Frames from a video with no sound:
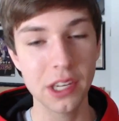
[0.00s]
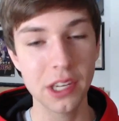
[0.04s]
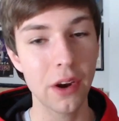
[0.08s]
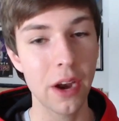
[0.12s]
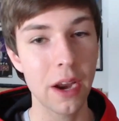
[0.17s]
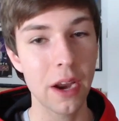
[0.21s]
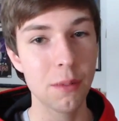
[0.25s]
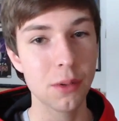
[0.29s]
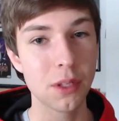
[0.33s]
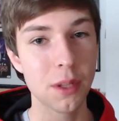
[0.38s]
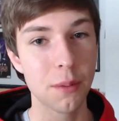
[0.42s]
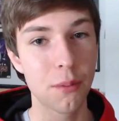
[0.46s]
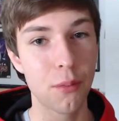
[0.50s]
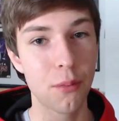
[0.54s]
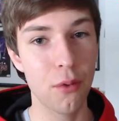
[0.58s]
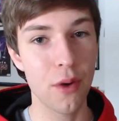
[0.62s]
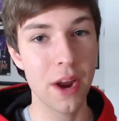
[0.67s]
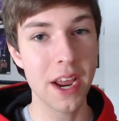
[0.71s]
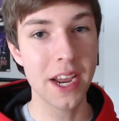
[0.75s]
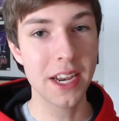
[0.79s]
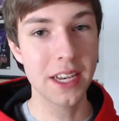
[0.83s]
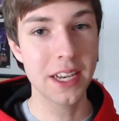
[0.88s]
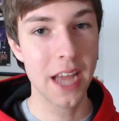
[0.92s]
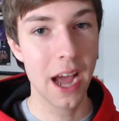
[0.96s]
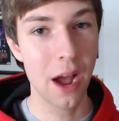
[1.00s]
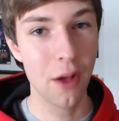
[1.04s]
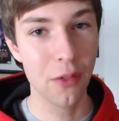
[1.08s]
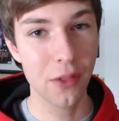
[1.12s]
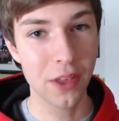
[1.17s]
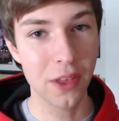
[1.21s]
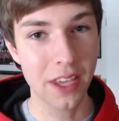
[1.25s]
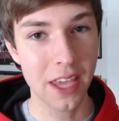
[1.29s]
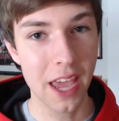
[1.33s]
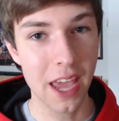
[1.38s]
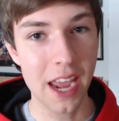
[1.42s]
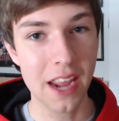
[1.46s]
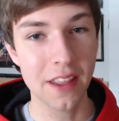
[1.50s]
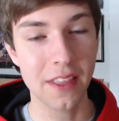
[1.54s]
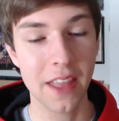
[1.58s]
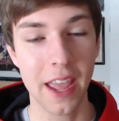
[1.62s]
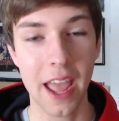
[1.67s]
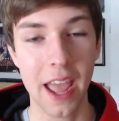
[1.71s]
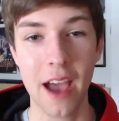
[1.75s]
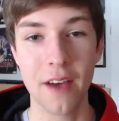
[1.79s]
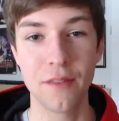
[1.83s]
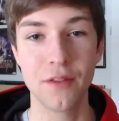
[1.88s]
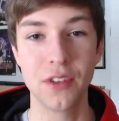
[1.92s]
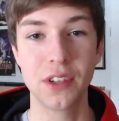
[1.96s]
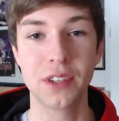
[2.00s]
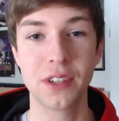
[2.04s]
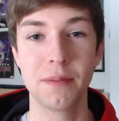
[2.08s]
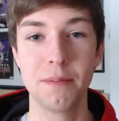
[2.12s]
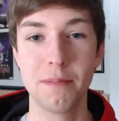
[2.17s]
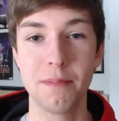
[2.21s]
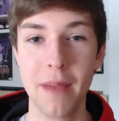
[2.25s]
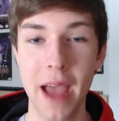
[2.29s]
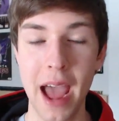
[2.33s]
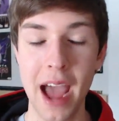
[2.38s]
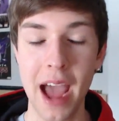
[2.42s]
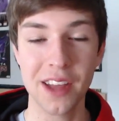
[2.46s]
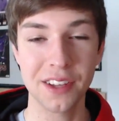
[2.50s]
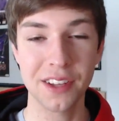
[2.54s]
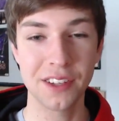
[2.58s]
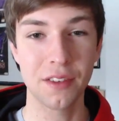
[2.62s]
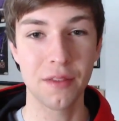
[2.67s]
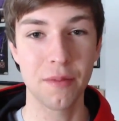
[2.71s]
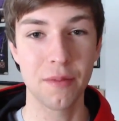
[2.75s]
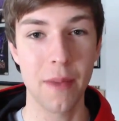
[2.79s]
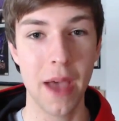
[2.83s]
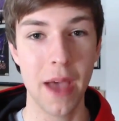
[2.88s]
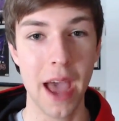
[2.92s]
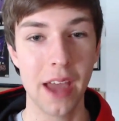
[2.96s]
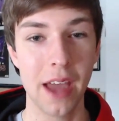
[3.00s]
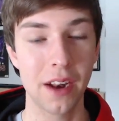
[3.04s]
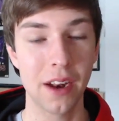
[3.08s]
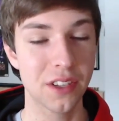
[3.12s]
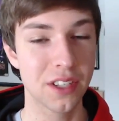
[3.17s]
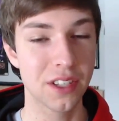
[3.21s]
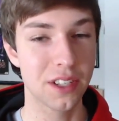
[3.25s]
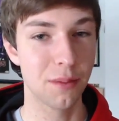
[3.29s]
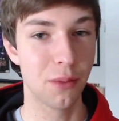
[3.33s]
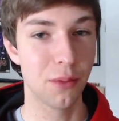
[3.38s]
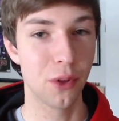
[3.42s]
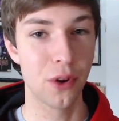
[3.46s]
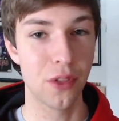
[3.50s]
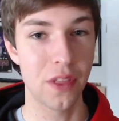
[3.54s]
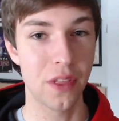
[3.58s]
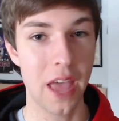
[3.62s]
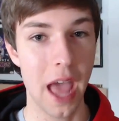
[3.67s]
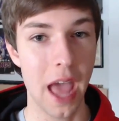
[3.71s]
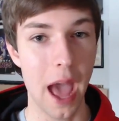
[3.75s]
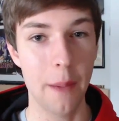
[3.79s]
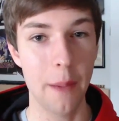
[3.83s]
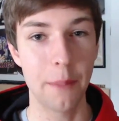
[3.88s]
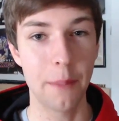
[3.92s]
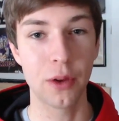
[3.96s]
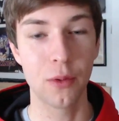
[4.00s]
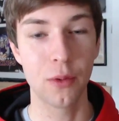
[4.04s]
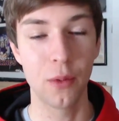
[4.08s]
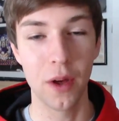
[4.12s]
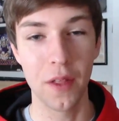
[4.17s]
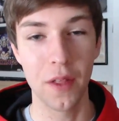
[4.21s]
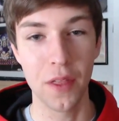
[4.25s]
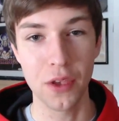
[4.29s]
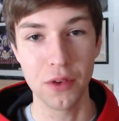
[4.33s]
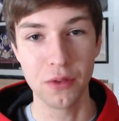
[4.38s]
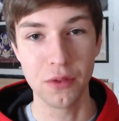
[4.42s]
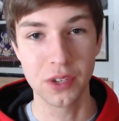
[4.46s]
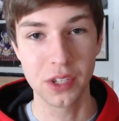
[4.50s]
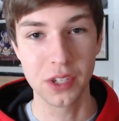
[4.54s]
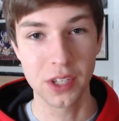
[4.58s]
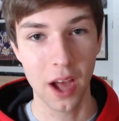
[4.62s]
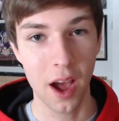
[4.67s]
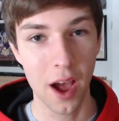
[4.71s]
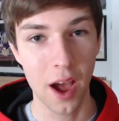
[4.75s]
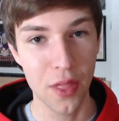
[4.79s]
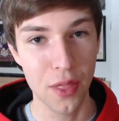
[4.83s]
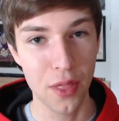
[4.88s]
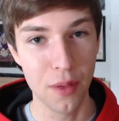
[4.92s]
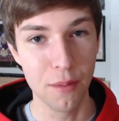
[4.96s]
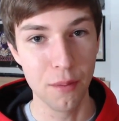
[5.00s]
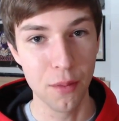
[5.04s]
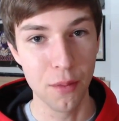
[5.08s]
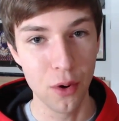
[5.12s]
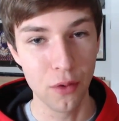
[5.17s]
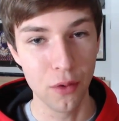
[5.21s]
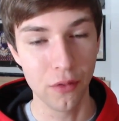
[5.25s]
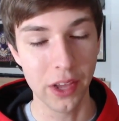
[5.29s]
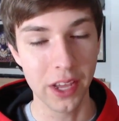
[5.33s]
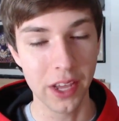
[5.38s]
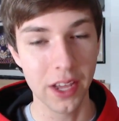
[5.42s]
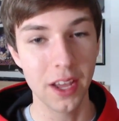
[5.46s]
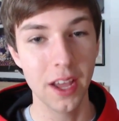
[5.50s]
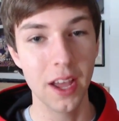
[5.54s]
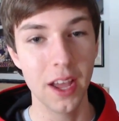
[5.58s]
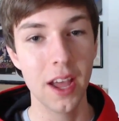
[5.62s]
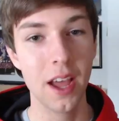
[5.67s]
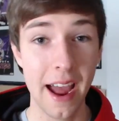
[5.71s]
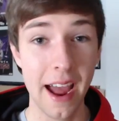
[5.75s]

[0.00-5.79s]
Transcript: they're able to break down the gate, they have this massive battle similar to the epic one that you saw in the movie.